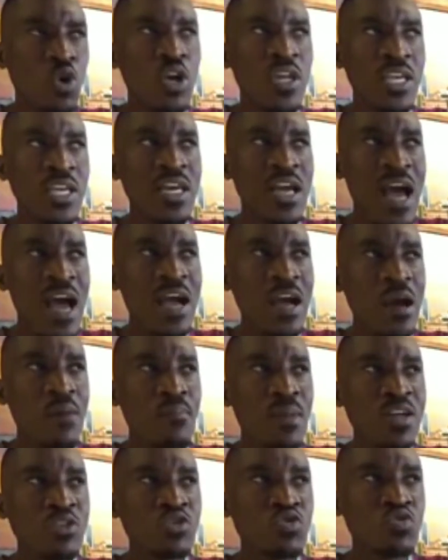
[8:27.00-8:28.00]
Ngolinga
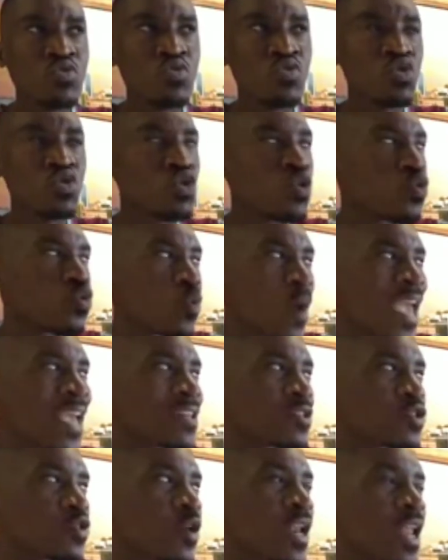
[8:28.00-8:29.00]
kamasu. You
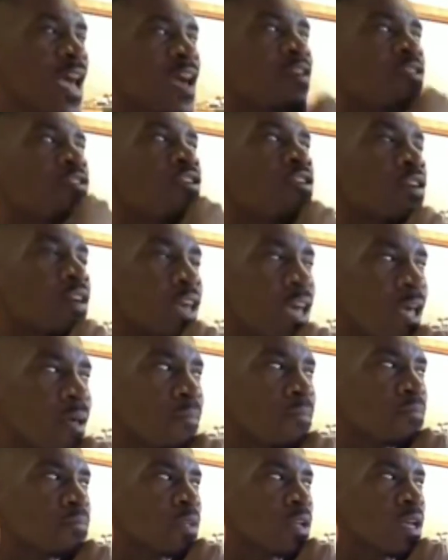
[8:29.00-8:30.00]
wait, you're like, okay,
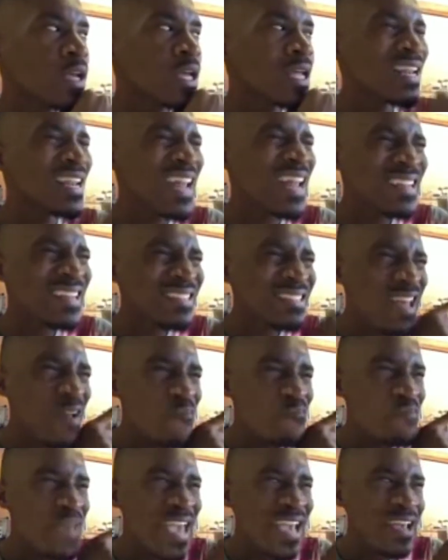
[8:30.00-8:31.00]
let
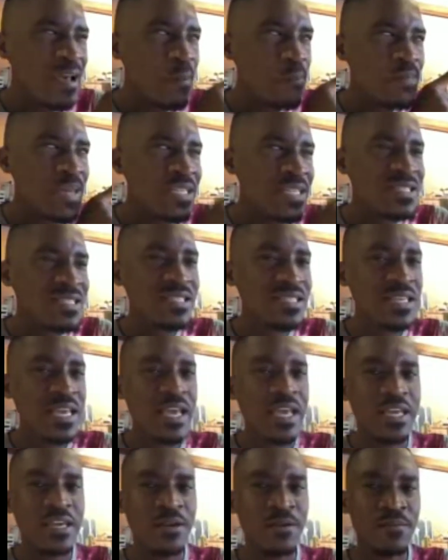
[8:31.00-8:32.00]
them make a
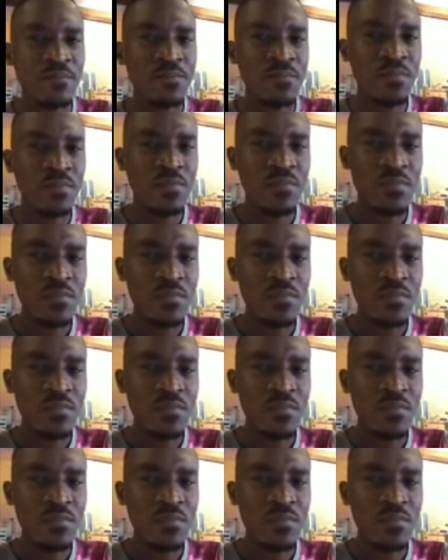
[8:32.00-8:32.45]
mistake